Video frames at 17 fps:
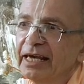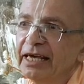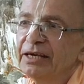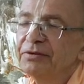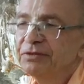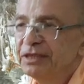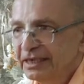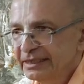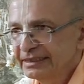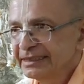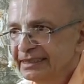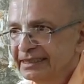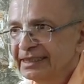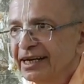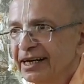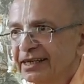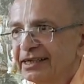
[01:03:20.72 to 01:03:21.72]
If there is a
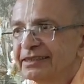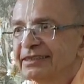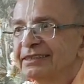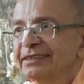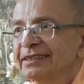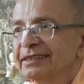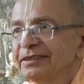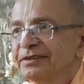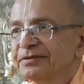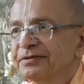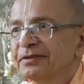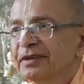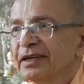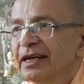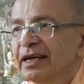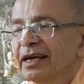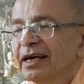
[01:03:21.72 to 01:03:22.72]
trust,
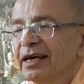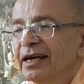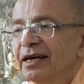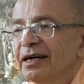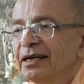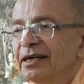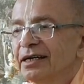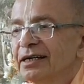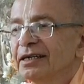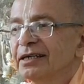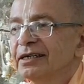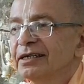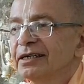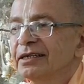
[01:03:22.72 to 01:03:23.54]
uh,